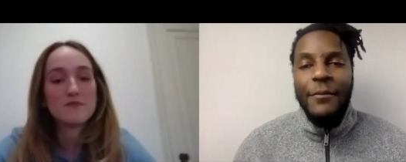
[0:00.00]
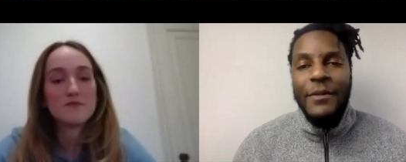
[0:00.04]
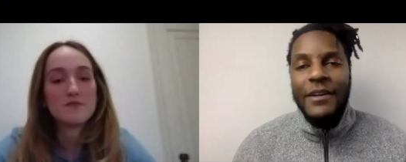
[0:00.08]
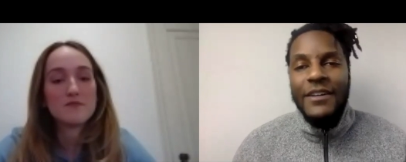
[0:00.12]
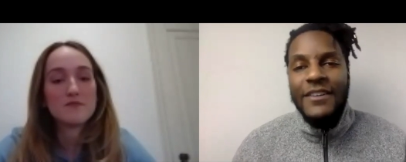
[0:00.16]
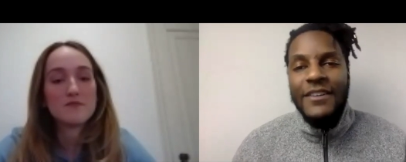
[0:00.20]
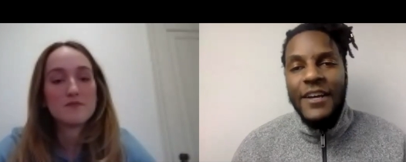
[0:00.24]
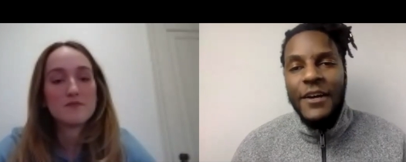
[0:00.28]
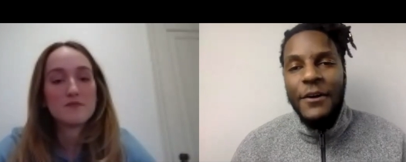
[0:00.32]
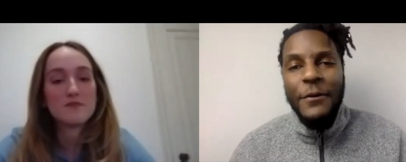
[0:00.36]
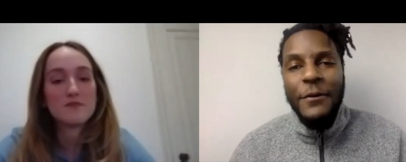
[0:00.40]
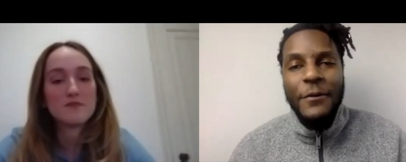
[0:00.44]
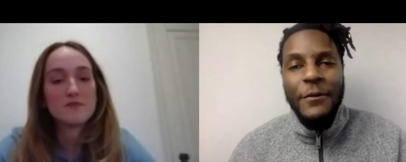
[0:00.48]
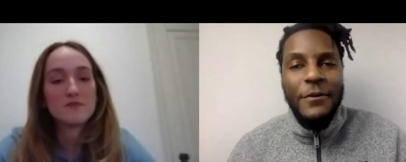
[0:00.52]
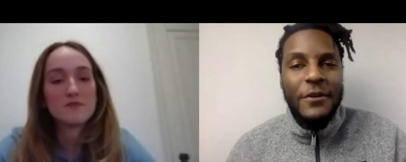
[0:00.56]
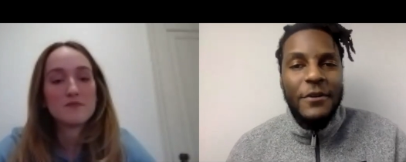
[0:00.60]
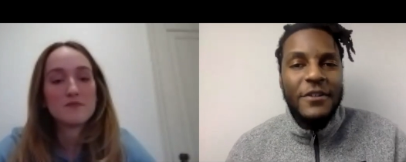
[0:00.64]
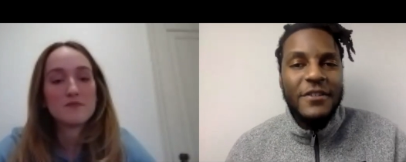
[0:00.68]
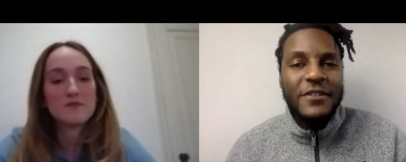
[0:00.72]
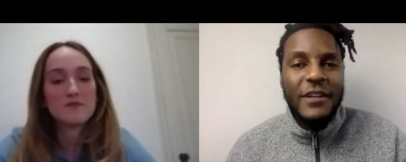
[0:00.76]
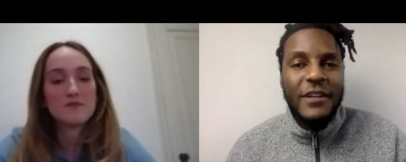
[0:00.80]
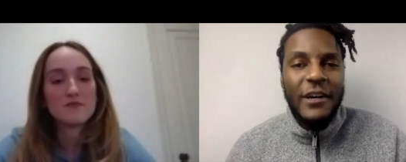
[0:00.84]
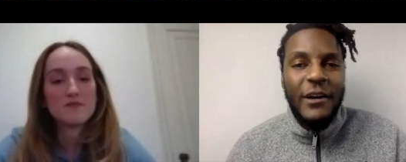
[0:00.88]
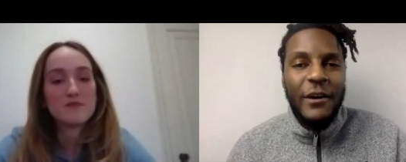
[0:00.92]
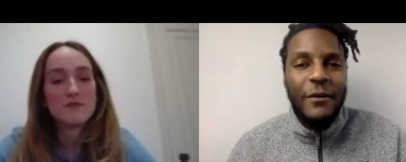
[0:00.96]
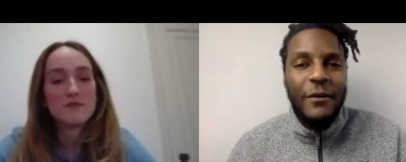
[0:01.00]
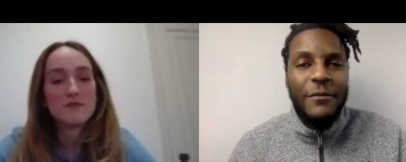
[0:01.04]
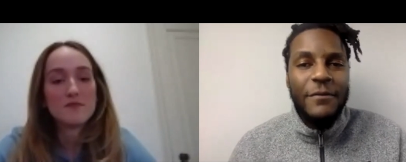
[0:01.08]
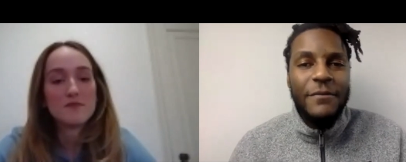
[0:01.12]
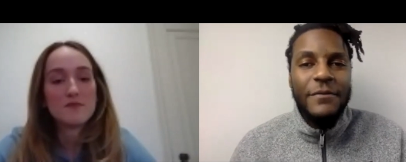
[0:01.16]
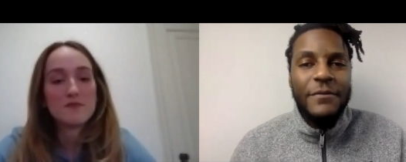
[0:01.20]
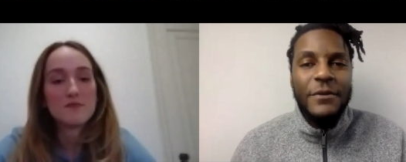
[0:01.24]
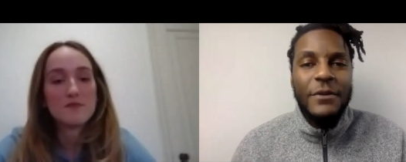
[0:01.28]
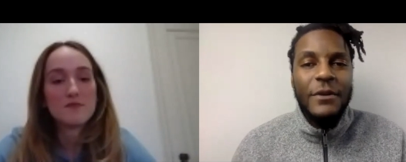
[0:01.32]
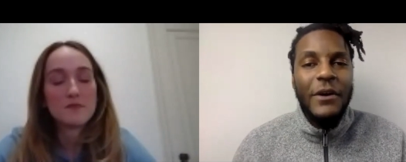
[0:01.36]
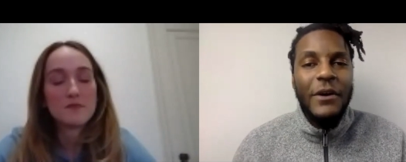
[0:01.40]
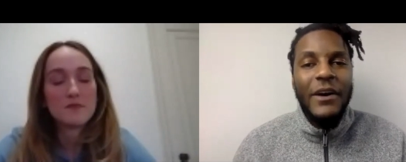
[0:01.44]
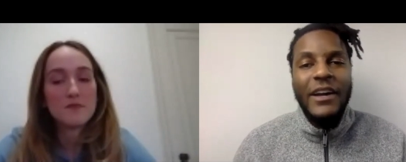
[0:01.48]
Speaker 1: and tell yourself,
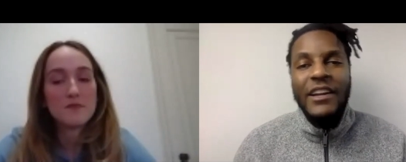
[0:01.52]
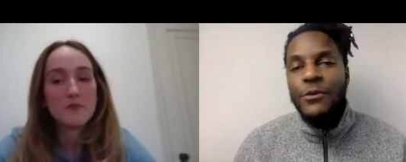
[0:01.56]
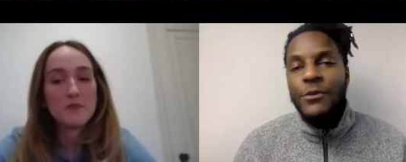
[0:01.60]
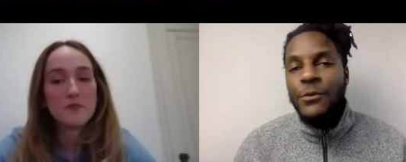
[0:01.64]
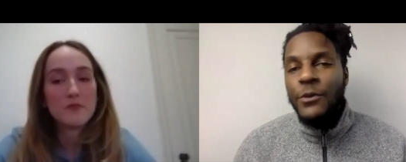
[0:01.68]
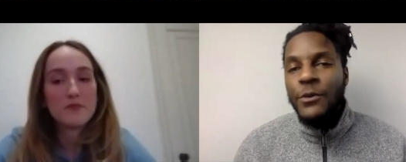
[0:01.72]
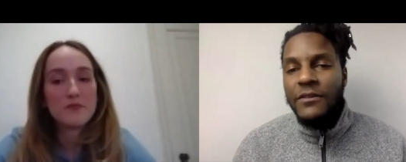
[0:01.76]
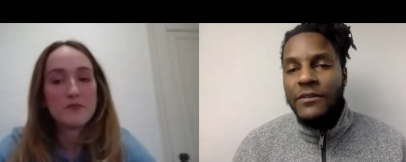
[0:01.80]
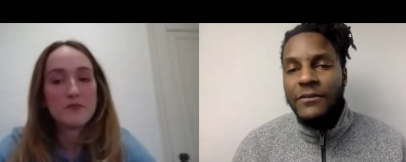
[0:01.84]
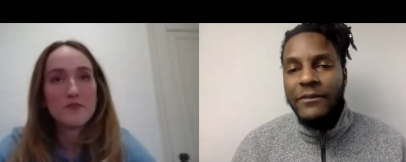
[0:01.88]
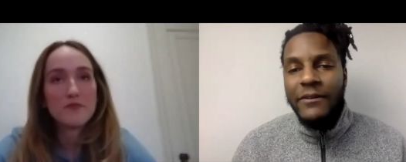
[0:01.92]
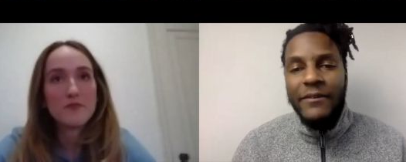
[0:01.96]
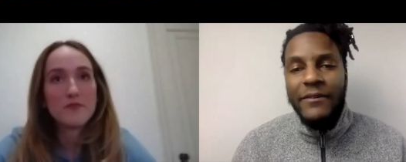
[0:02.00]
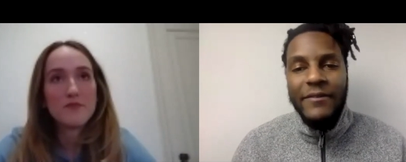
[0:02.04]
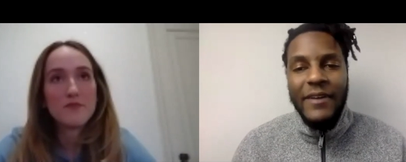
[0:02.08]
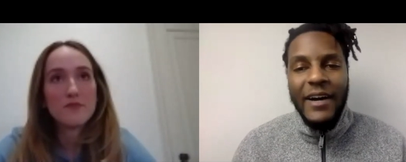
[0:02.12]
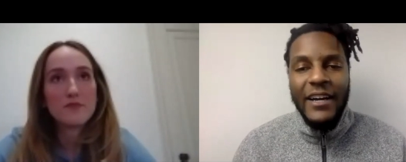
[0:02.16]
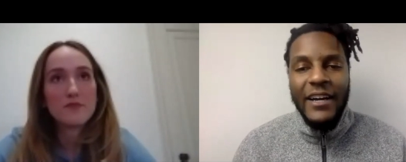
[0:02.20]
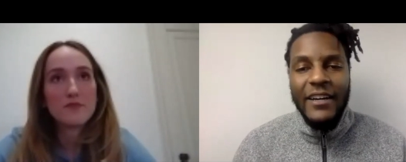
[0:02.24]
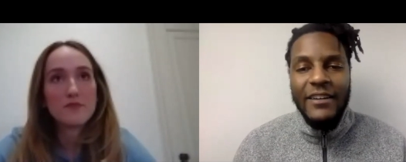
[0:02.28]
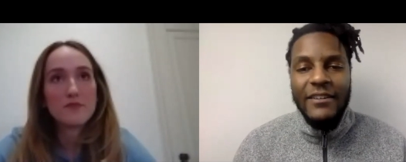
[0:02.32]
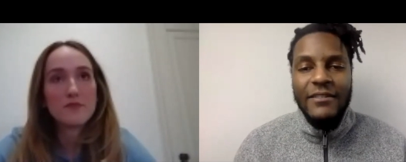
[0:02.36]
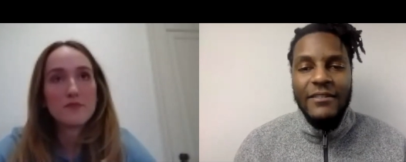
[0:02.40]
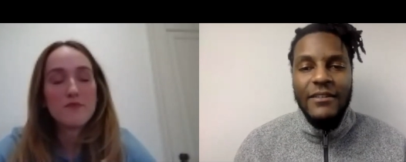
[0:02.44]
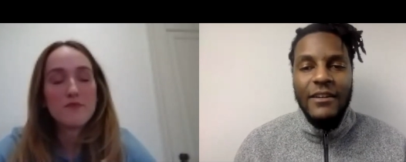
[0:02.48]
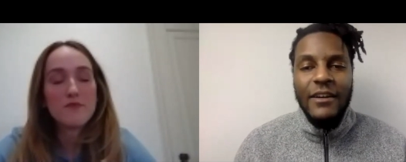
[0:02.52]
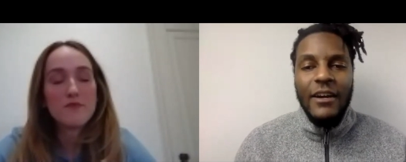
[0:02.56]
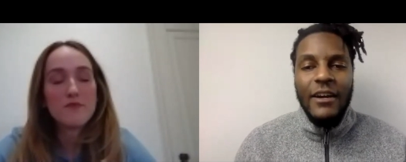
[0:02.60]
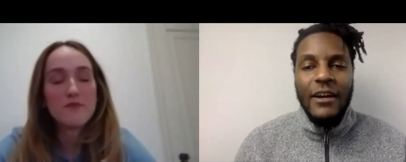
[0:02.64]
you know, any words of advice,